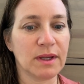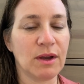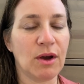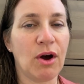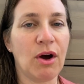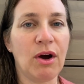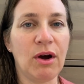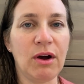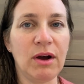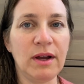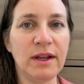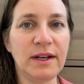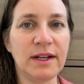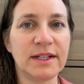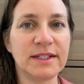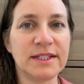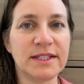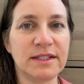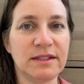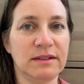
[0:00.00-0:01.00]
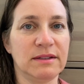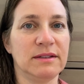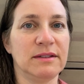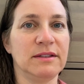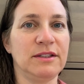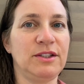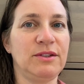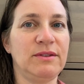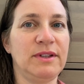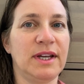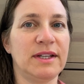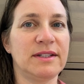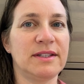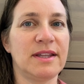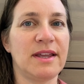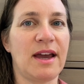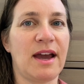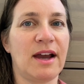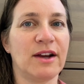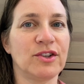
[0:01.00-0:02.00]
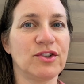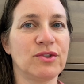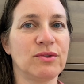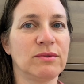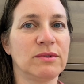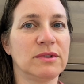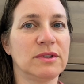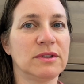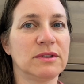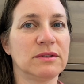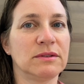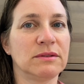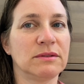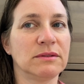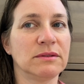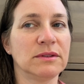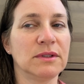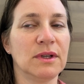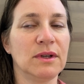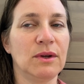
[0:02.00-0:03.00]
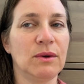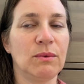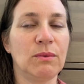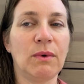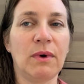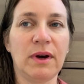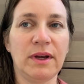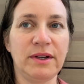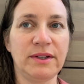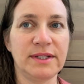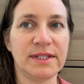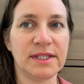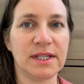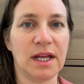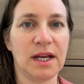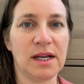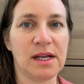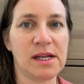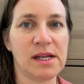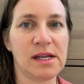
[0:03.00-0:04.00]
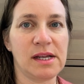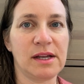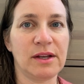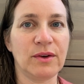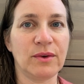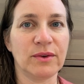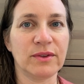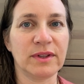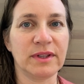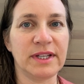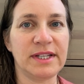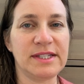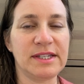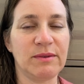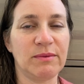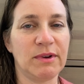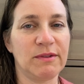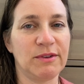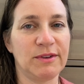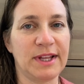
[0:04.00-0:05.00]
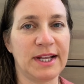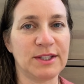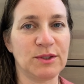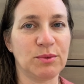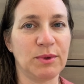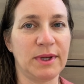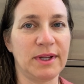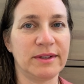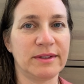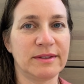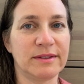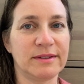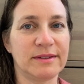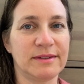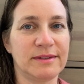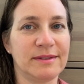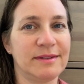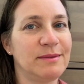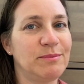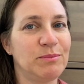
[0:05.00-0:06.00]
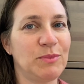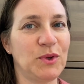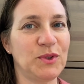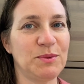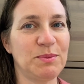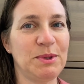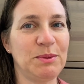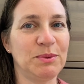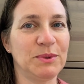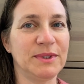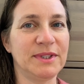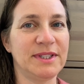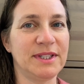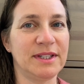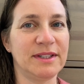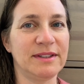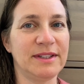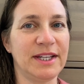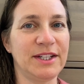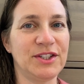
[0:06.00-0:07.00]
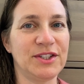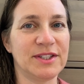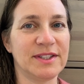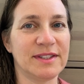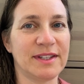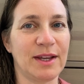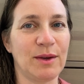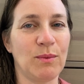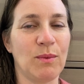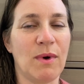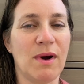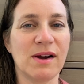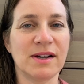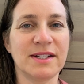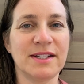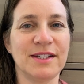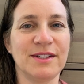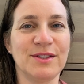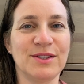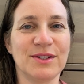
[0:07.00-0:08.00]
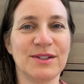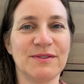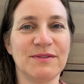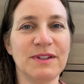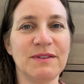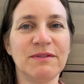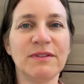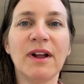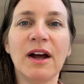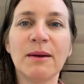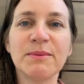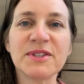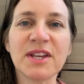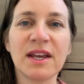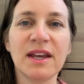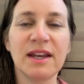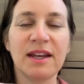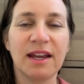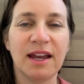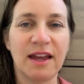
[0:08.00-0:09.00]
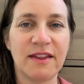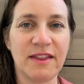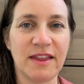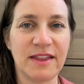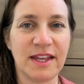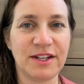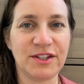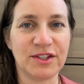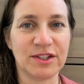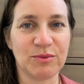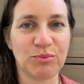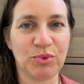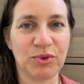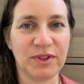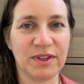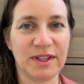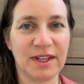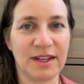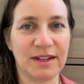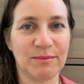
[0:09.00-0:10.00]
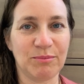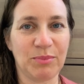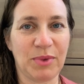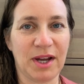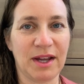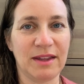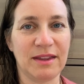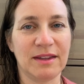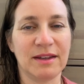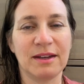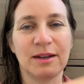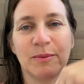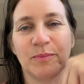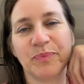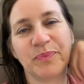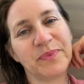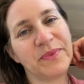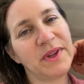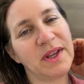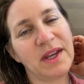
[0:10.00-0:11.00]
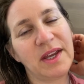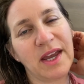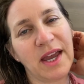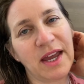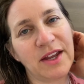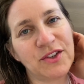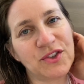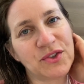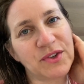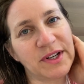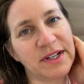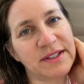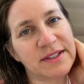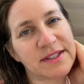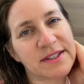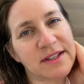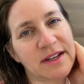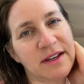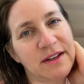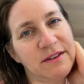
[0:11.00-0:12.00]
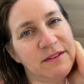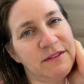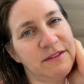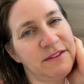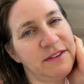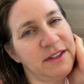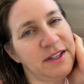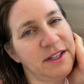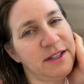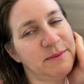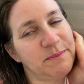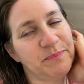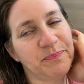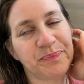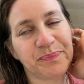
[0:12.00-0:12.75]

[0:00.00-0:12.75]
on until you get to the actual water slide or the lazy river. That's what most people did. They just like walked in their flip-flops and then they just put that by the entrance of the